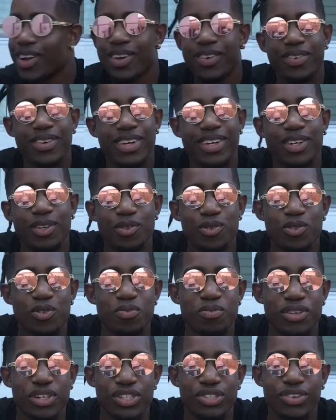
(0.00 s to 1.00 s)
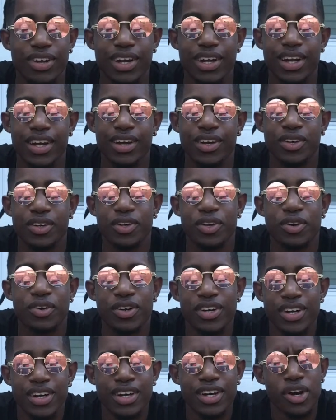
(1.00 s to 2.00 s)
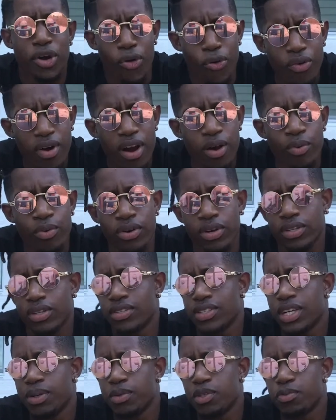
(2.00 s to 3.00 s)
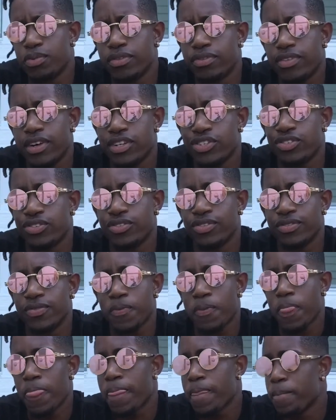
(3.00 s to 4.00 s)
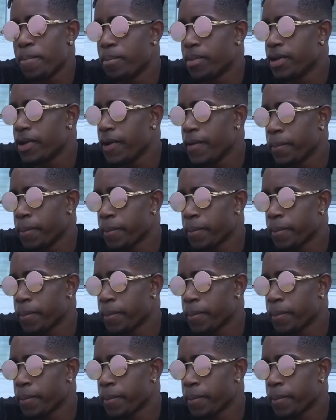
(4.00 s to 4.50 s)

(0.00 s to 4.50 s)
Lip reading: I don't wanna do too much right now. You know, we're at work. Let's keep this professional." But